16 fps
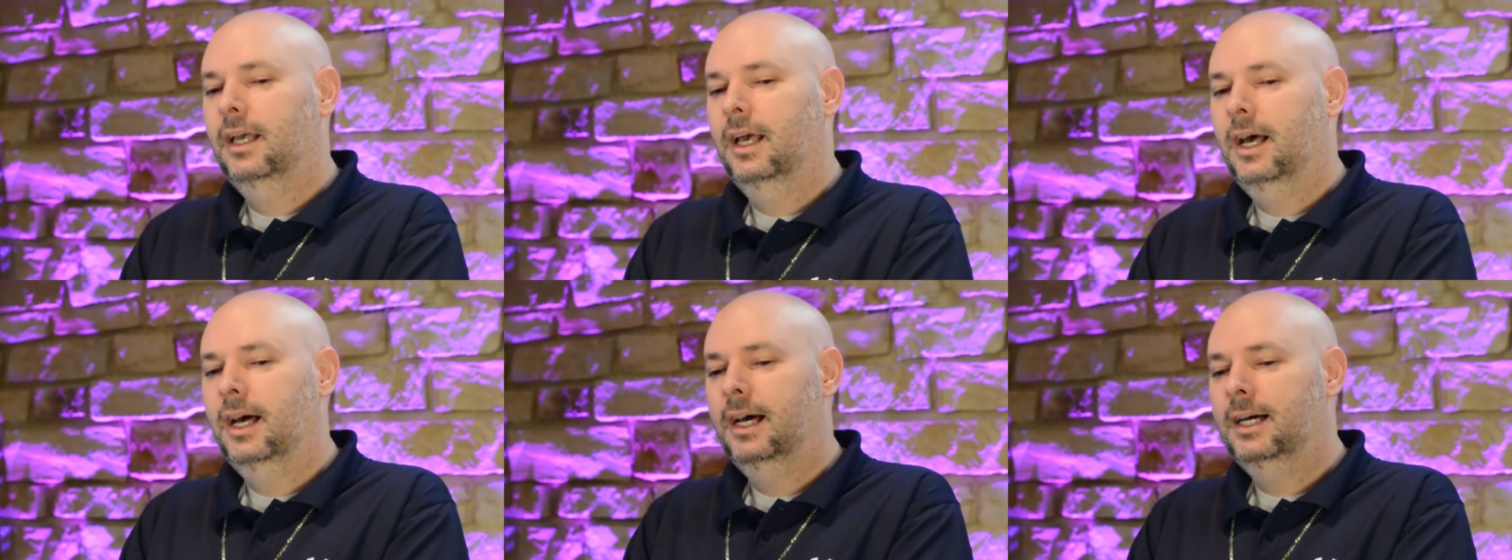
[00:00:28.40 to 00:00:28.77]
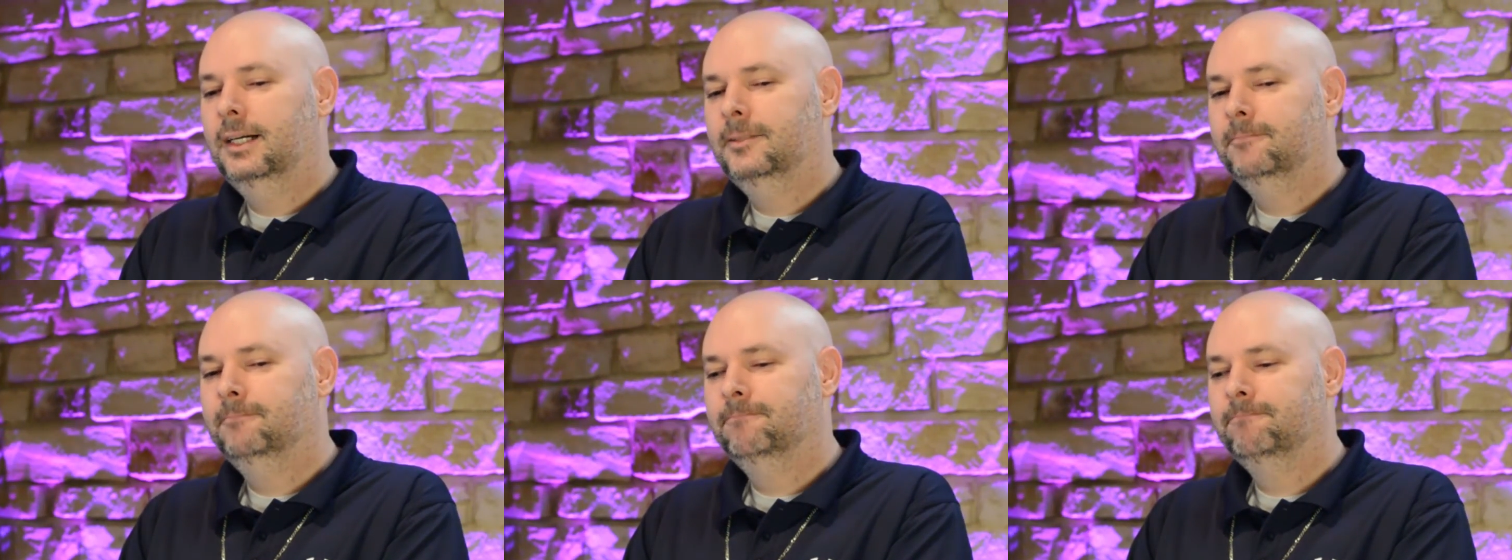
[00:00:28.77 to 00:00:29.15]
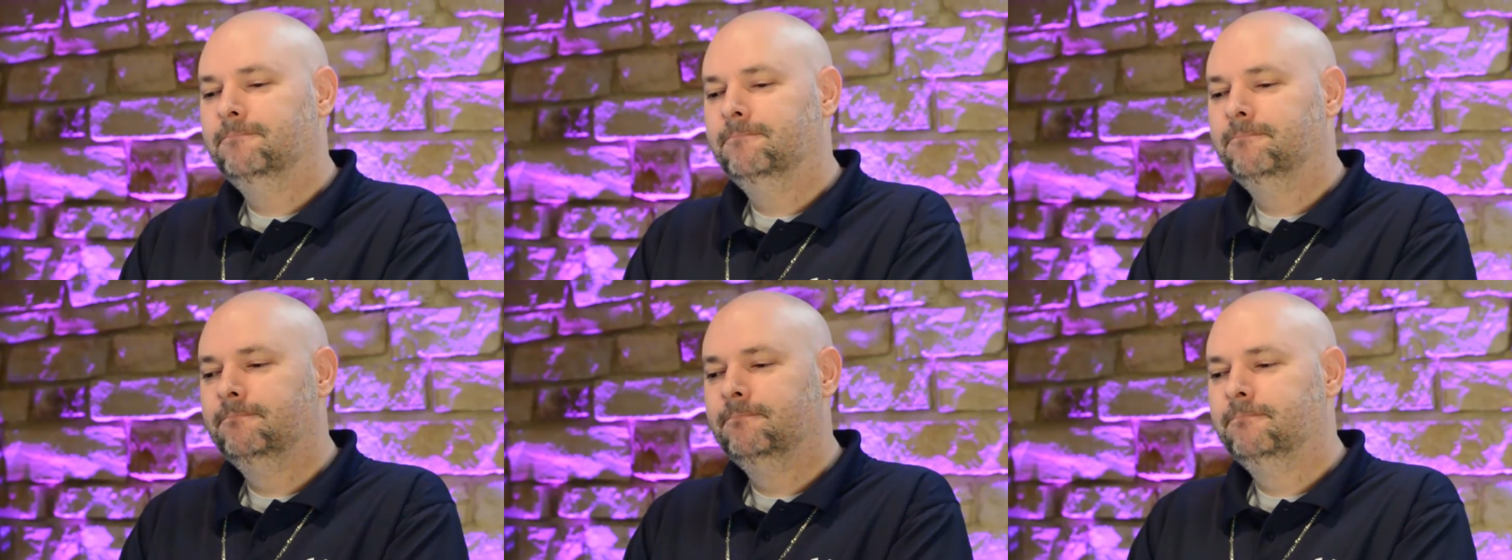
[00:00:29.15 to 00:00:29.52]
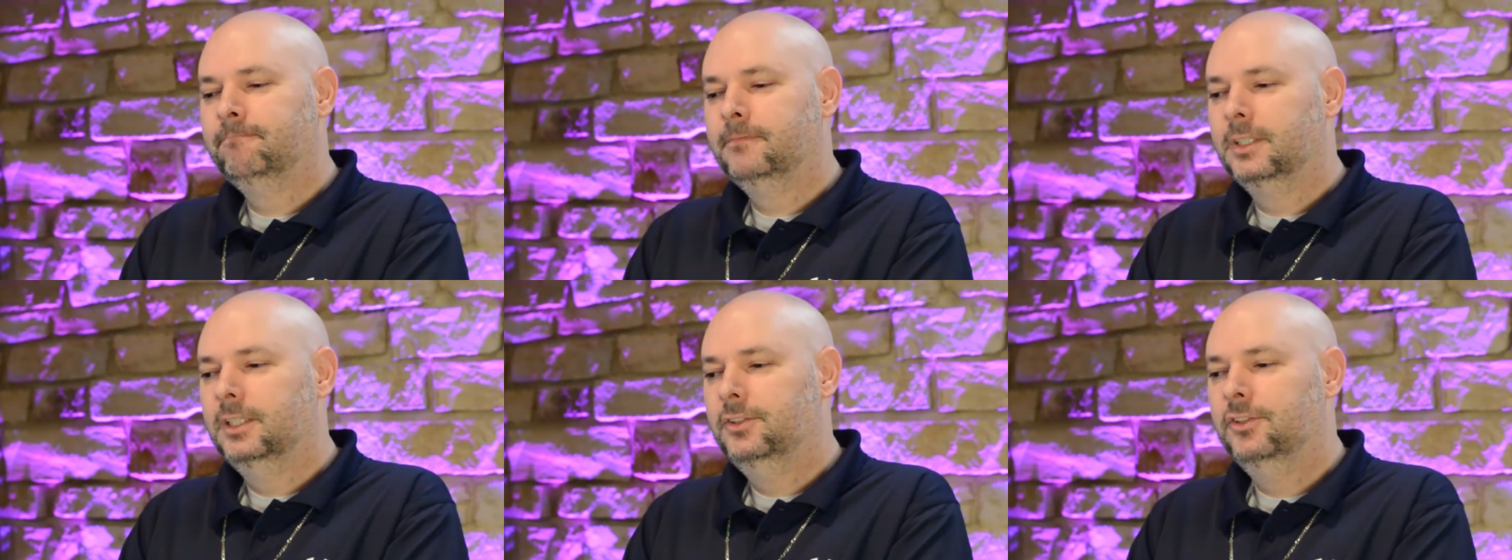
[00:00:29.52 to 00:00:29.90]
um,
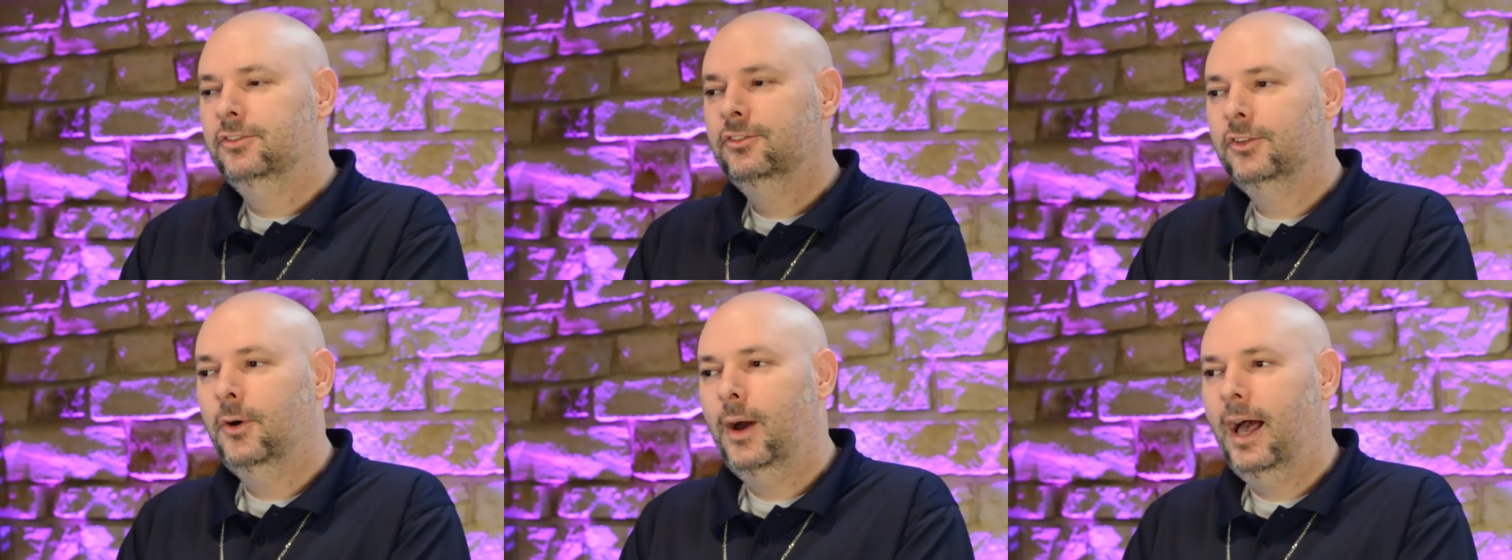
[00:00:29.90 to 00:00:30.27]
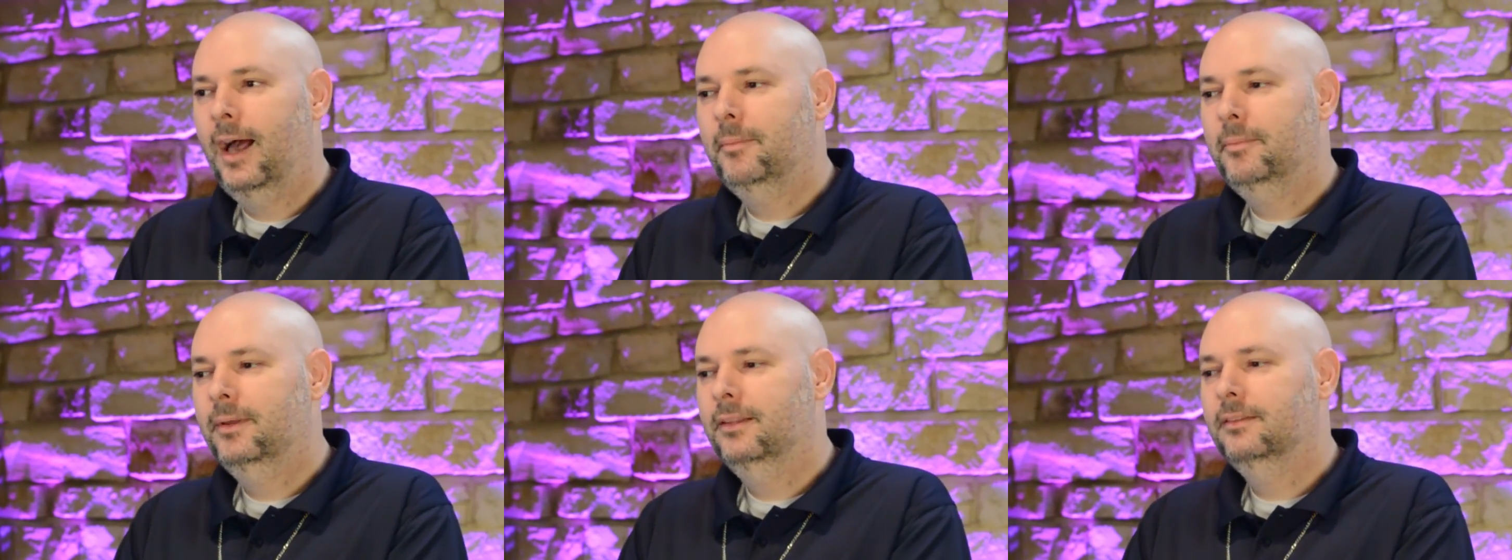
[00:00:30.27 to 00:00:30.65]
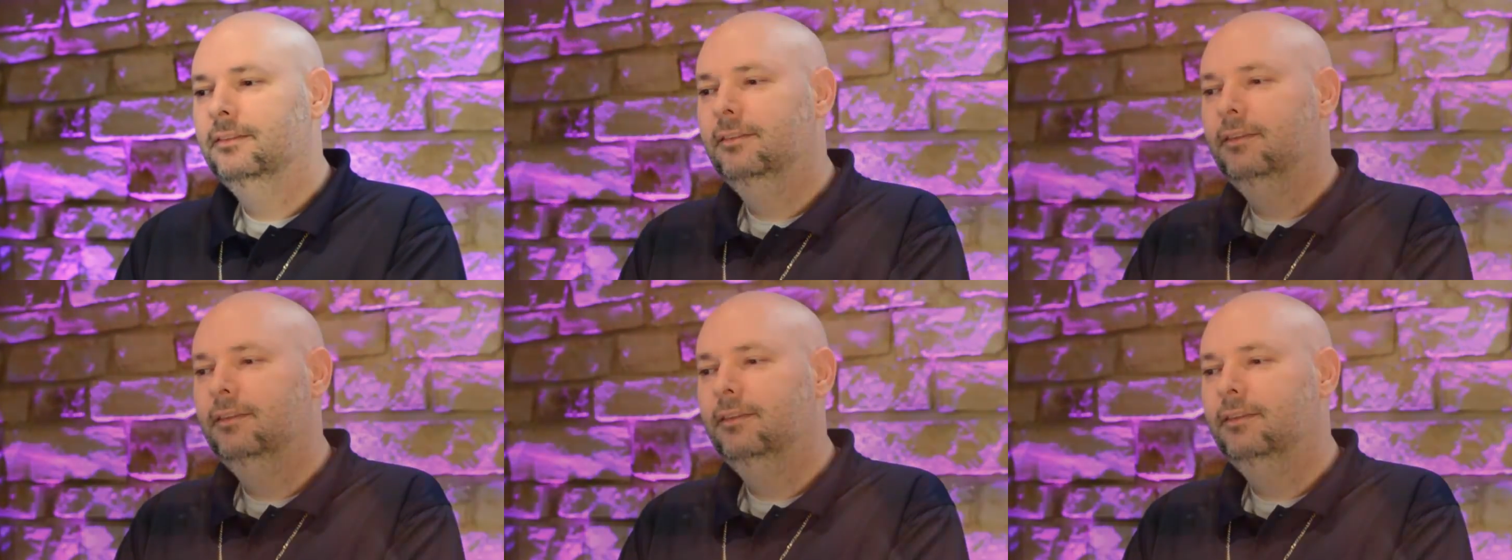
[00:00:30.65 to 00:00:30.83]
just so happens